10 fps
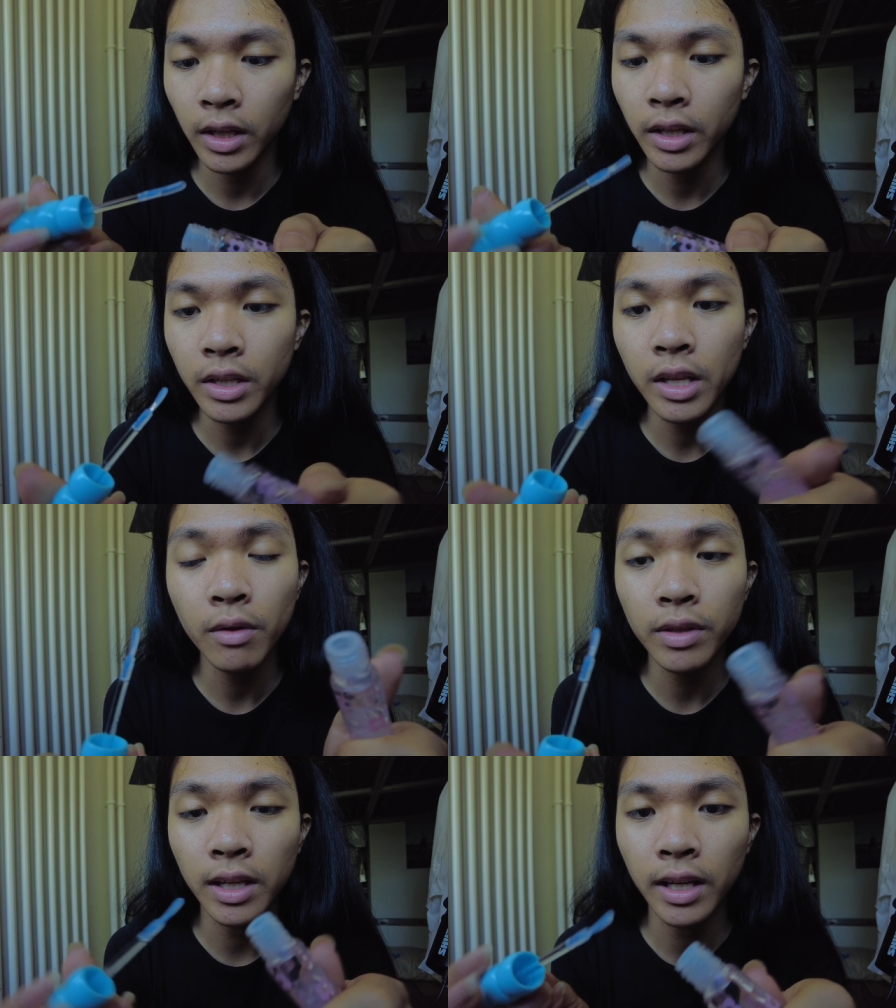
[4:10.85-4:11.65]
Initially, I
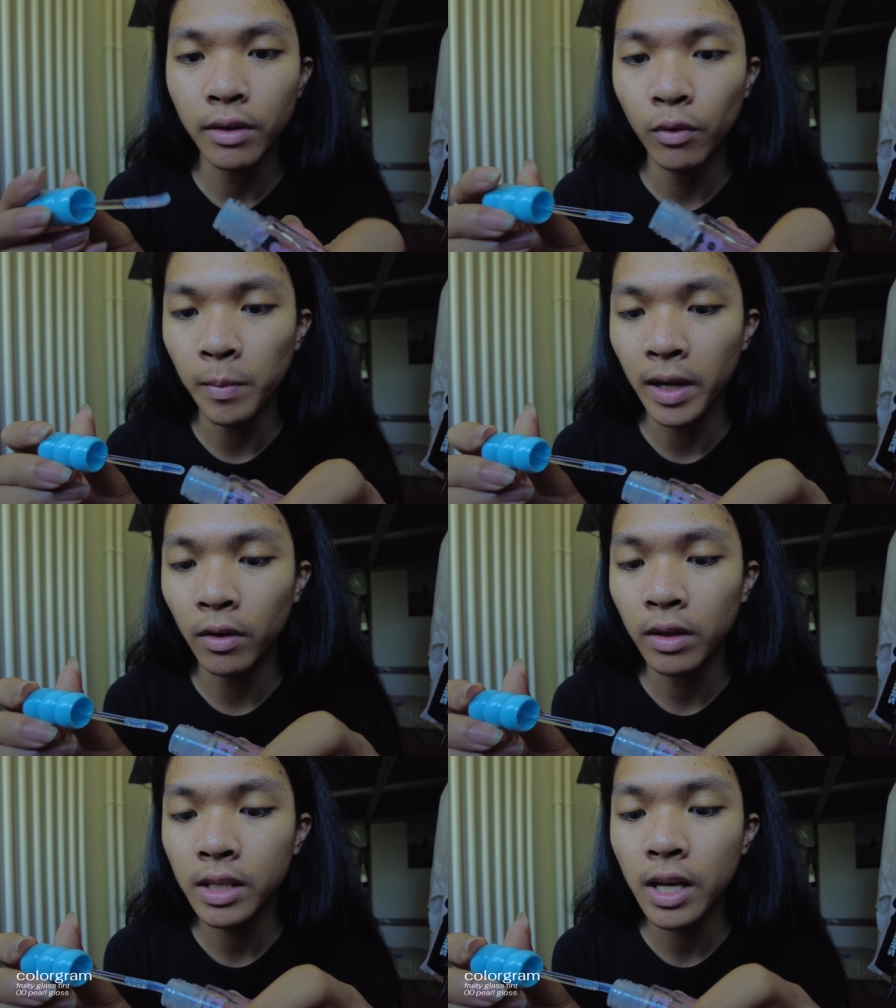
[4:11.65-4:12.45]
was gonna get the Romand.
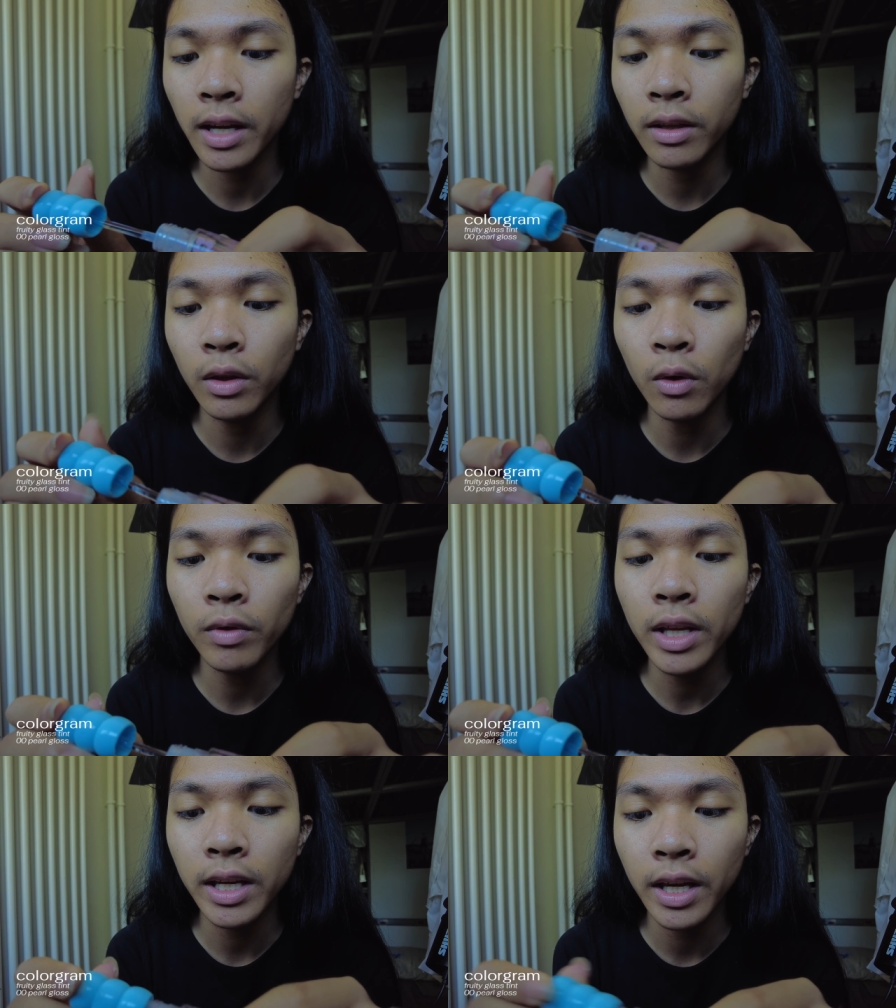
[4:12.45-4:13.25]
Honestly, I don't
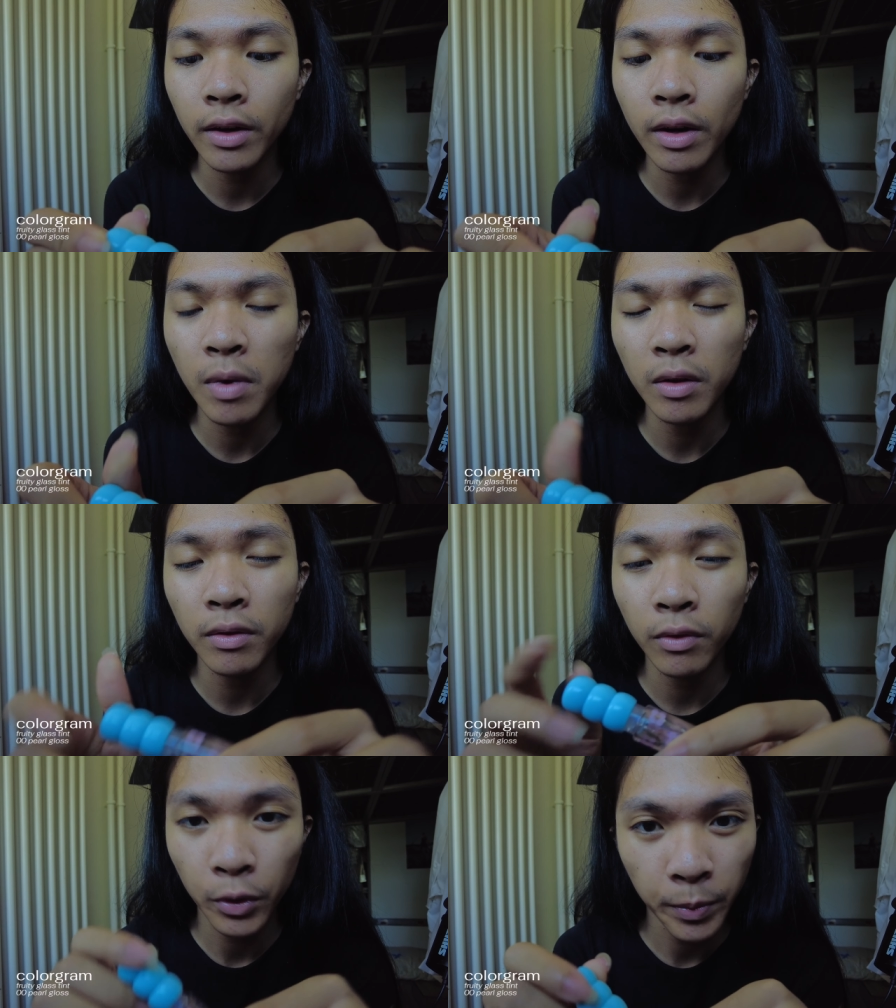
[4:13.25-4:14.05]
really care about the
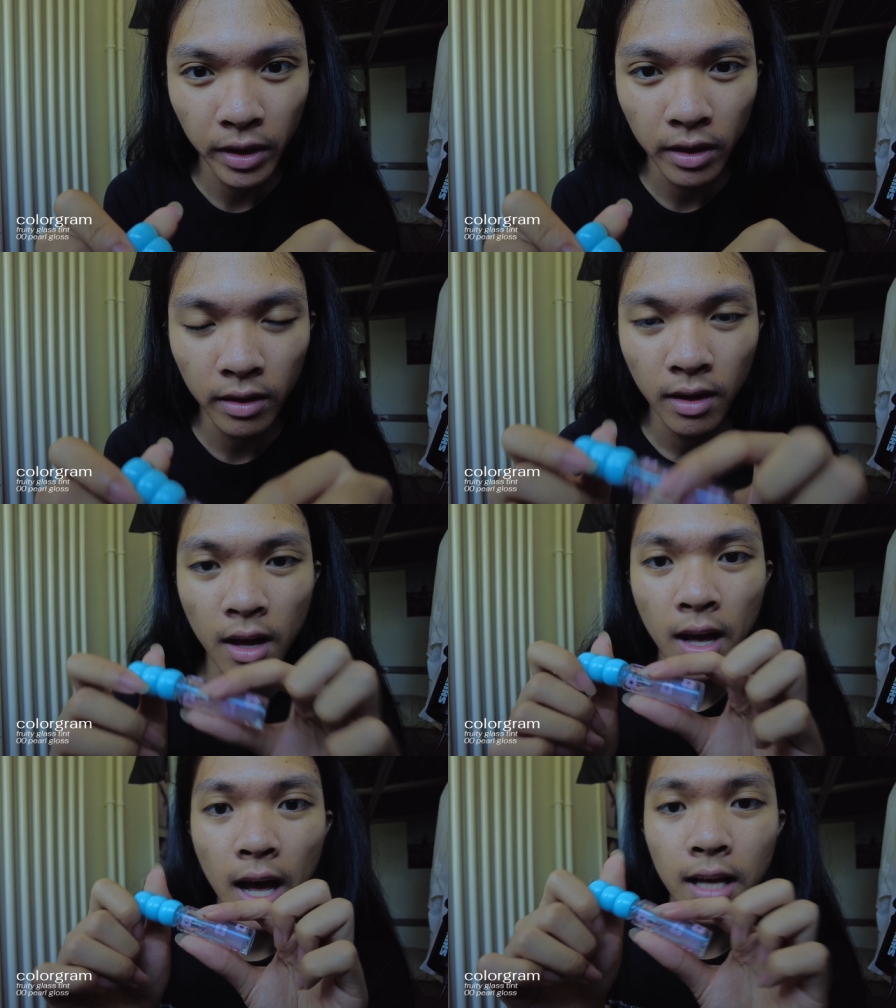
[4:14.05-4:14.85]
formula
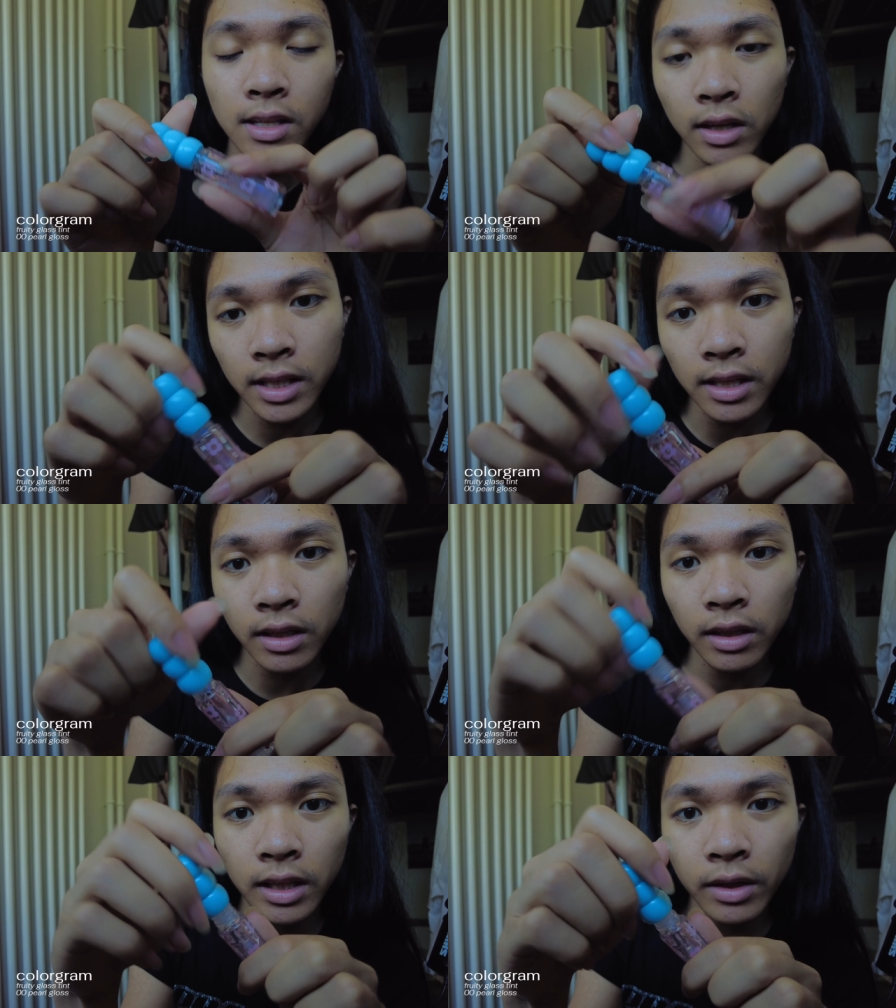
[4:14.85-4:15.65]
as long as it's a
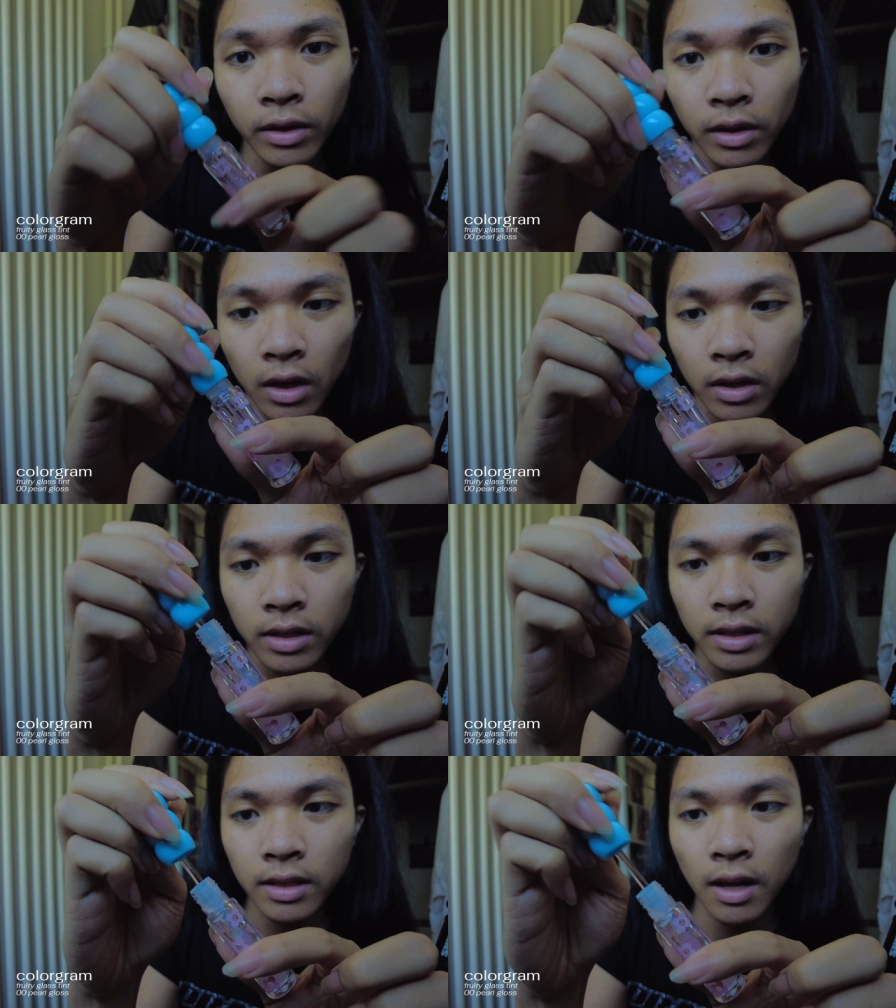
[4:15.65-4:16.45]
clear
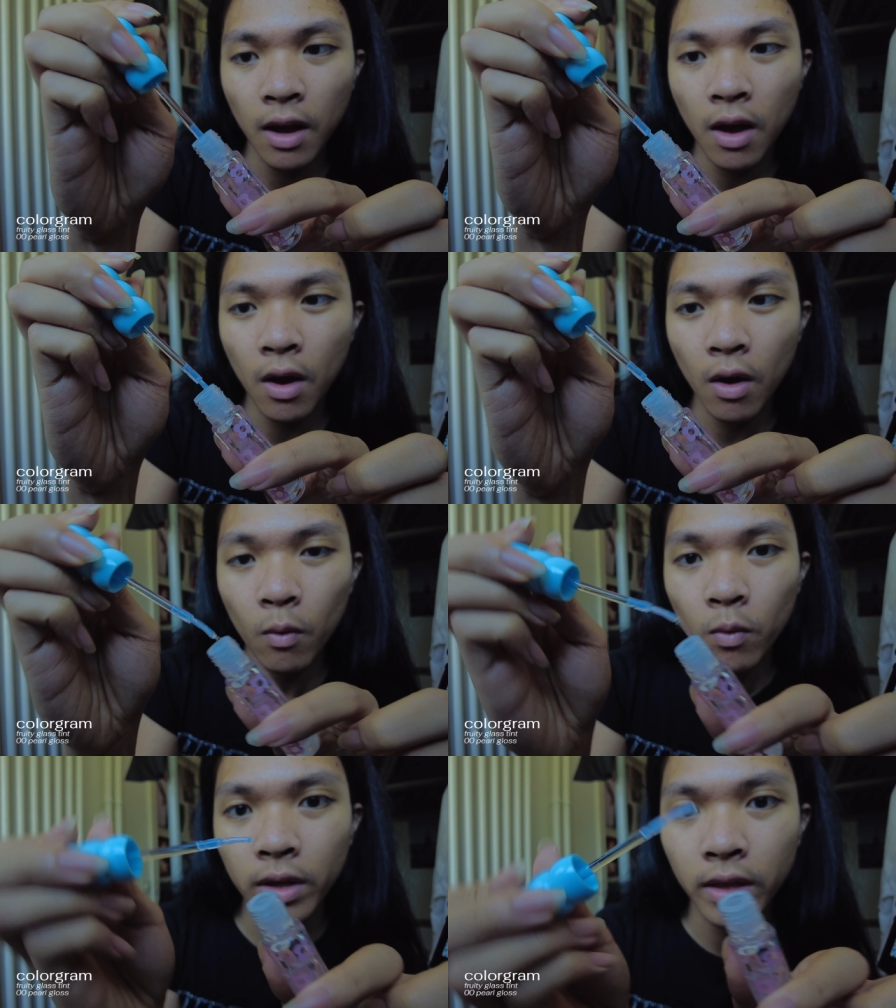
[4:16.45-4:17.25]
gloss
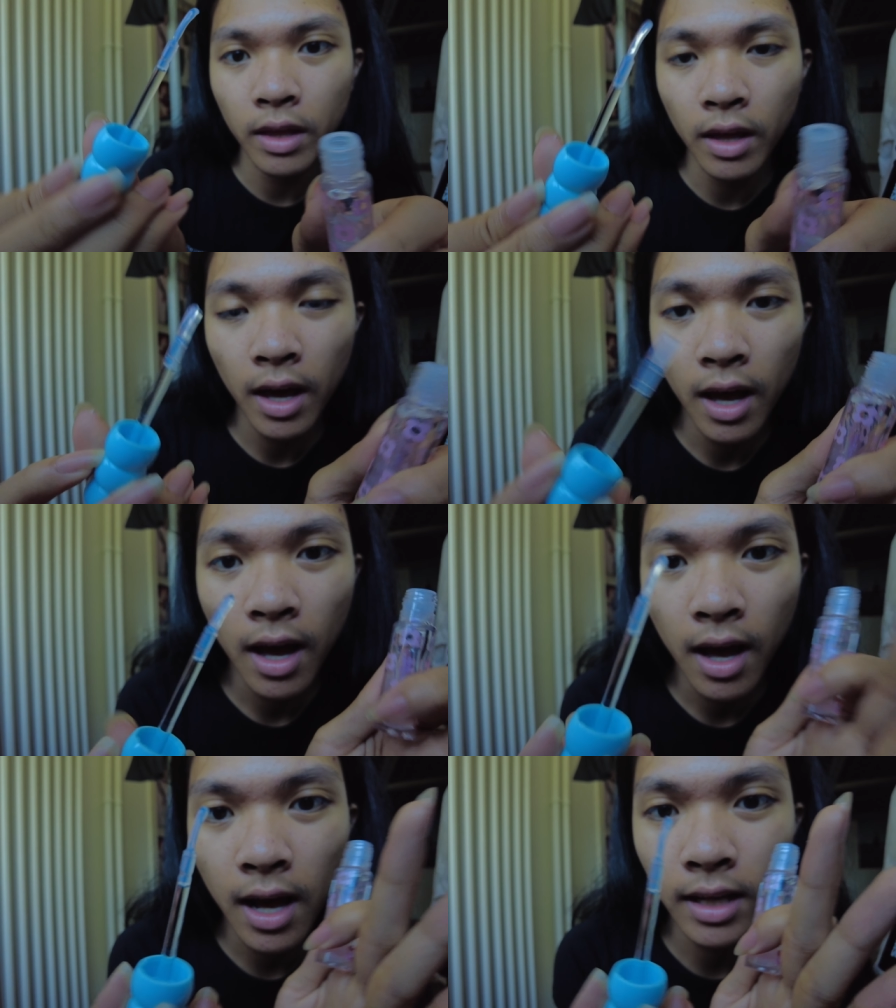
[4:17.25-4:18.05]
with
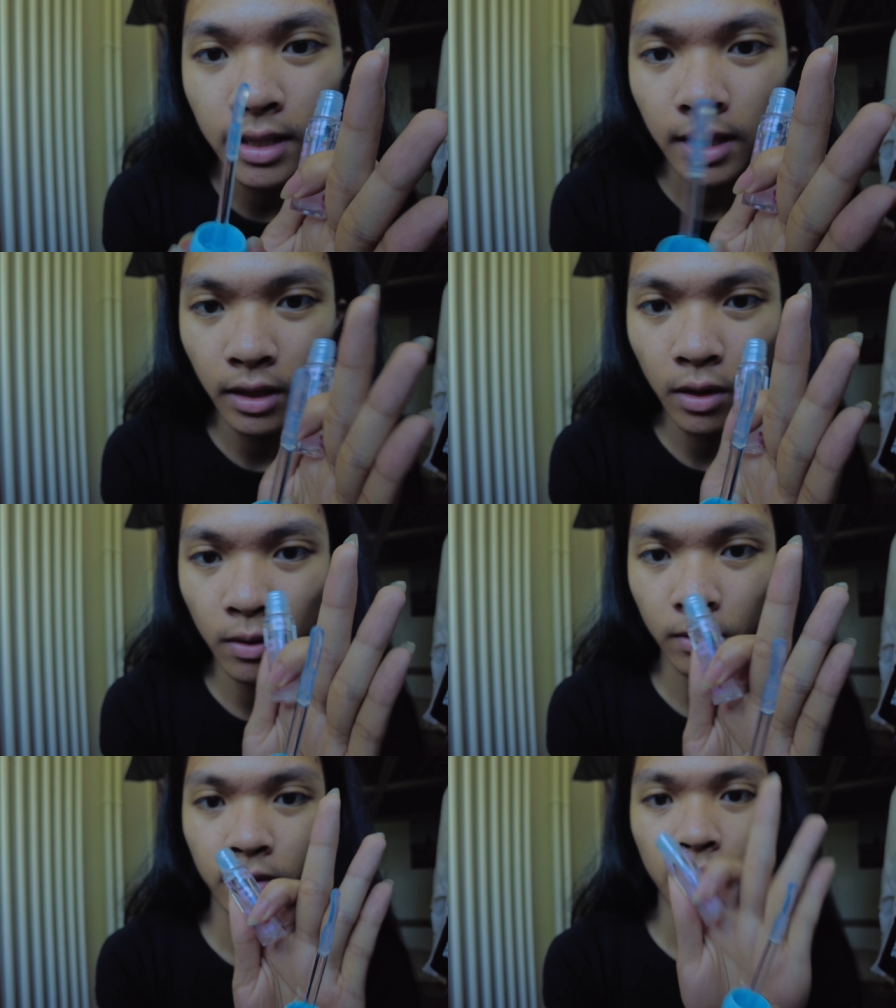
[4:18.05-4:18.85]
a
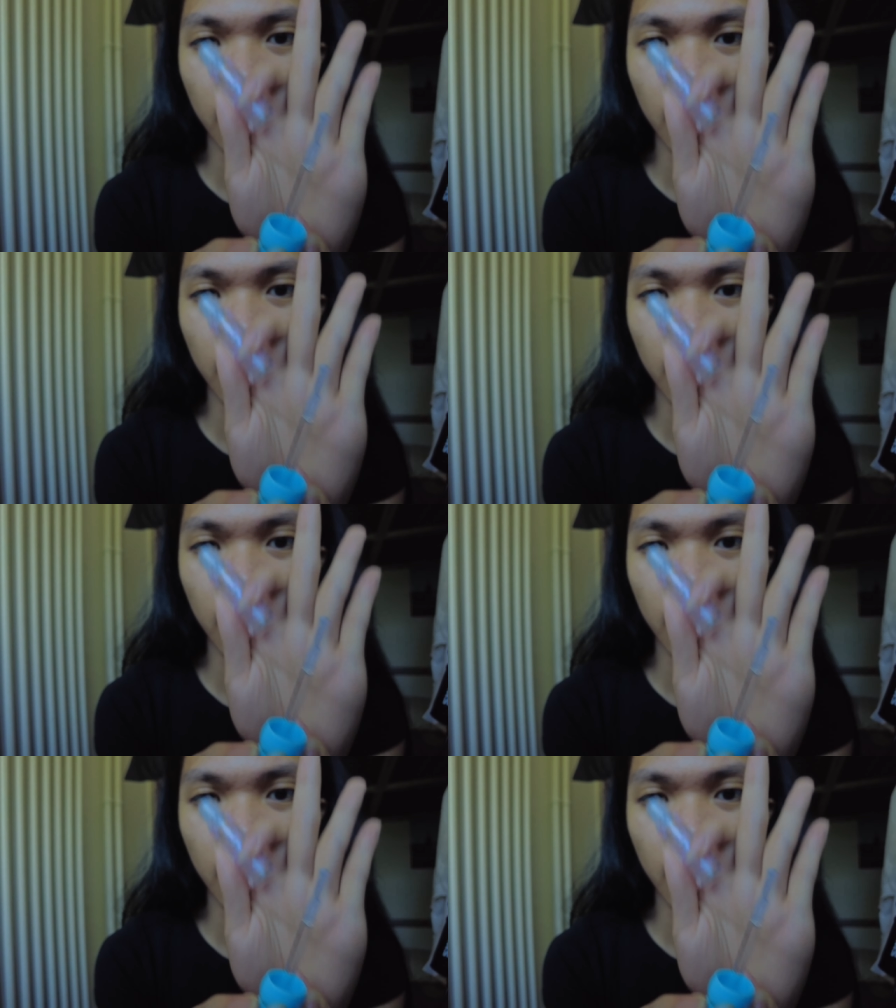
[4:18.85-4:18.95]
silicone